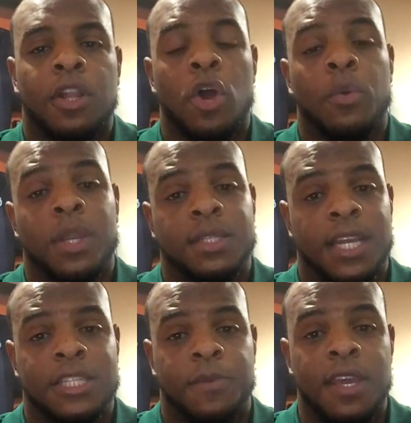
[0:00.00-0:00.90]
along with the
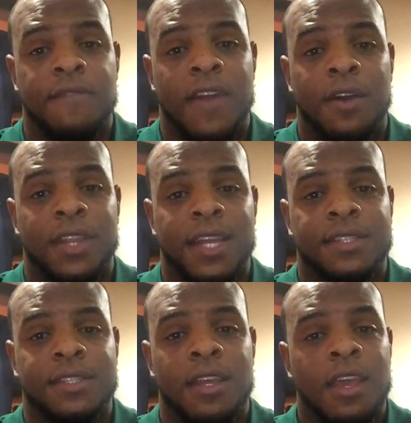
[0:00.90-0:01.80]
Jason Key
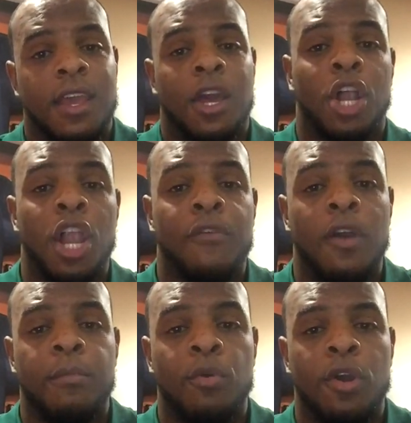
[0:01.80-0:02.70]
Foundation and all of
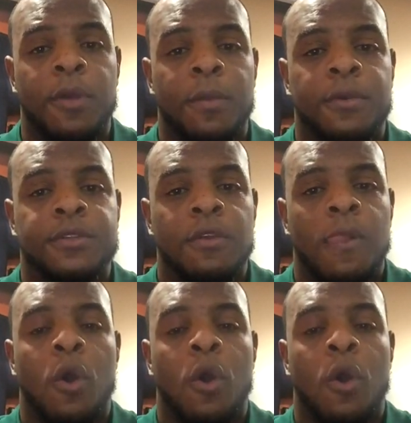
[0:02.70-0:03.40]
our board members